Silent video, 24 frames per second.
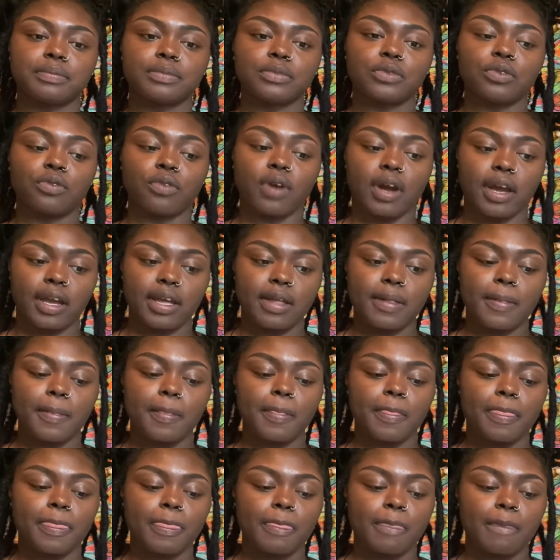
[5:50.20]
right?
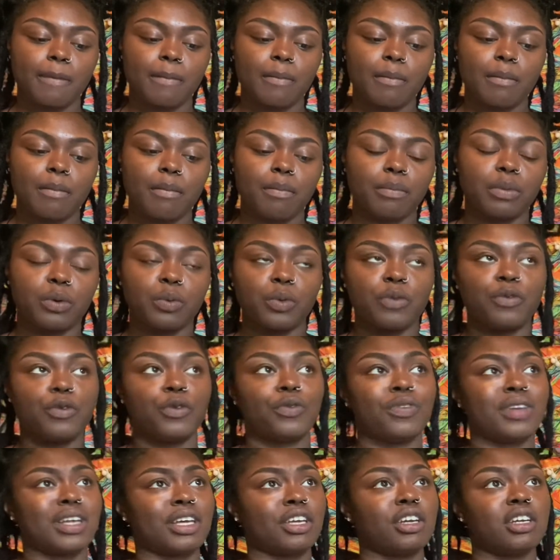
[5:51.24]
But if you
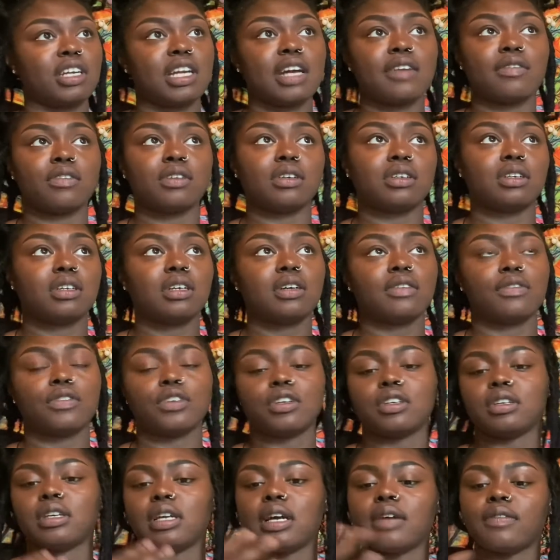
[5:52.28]
feel like you're never enough,
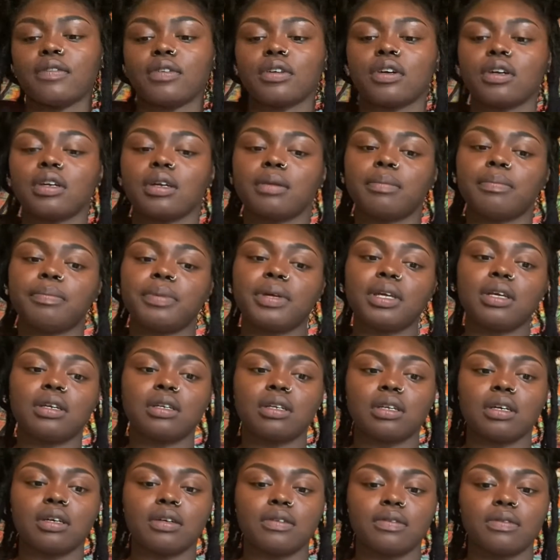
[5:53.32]
you're never going to be
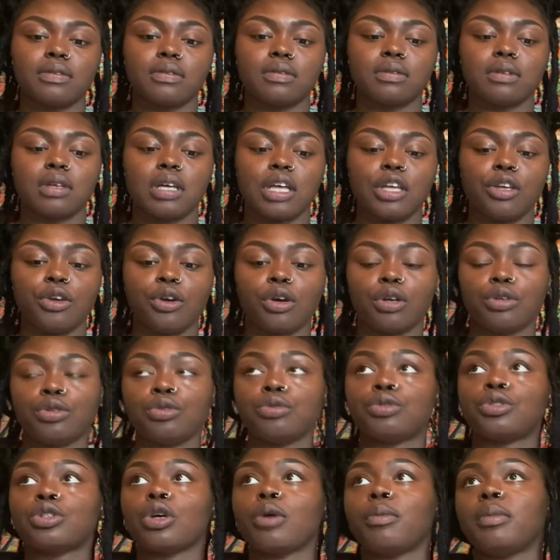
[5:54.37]
enough. And you're going to do
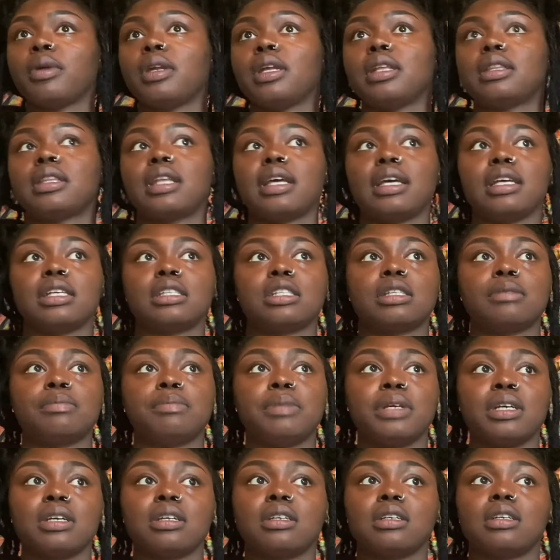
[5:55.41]
so many things to
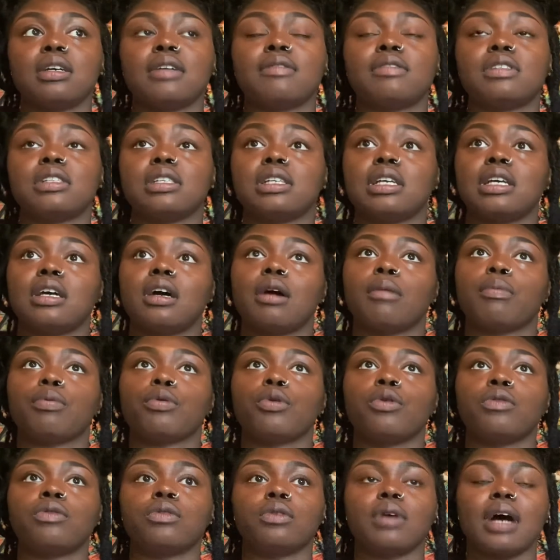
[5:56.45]
be enough to get
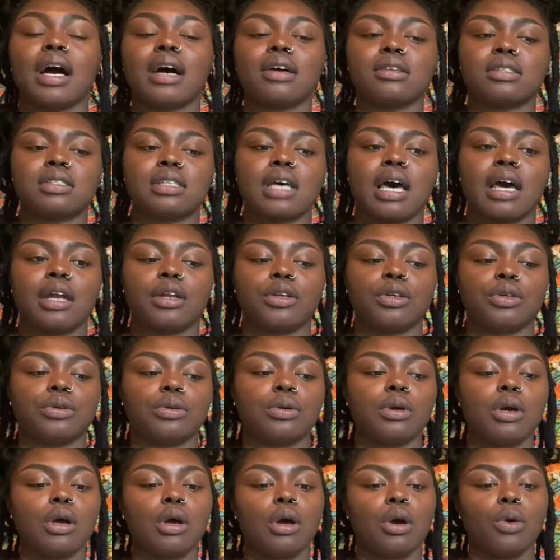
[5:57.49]
approval outside of you
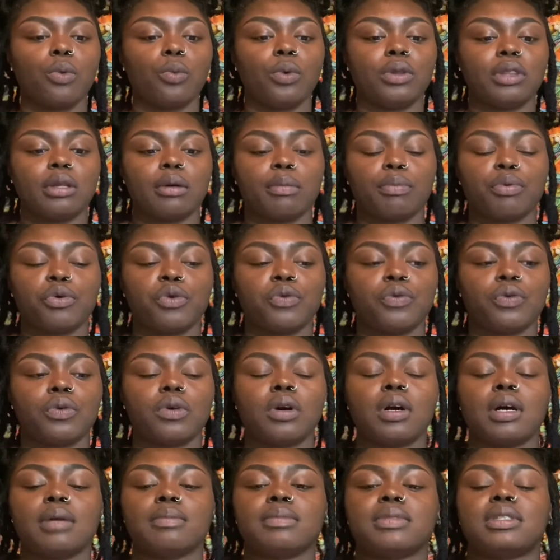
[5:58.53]
when the approval
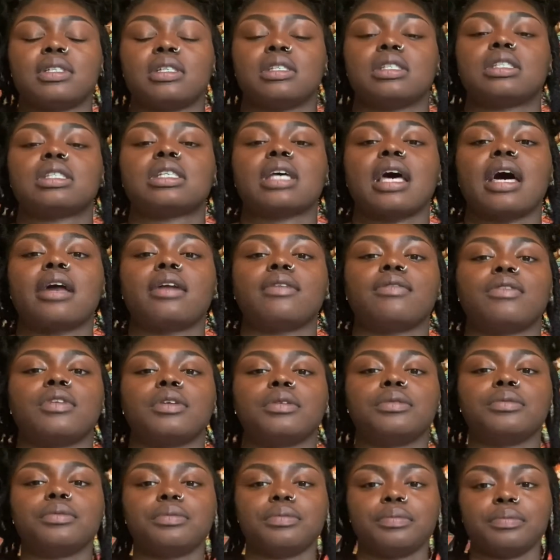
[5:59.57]
comes inside of
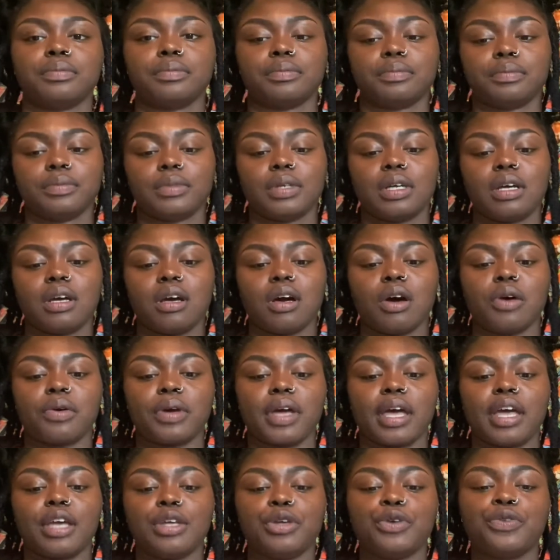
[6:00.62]
you.
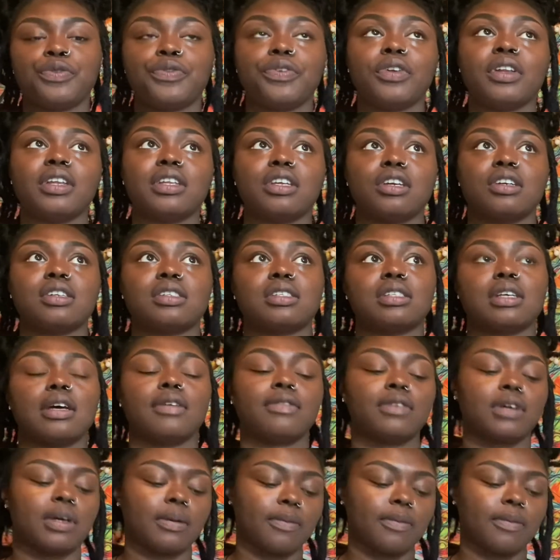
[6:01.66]
Okay, you filling yourself up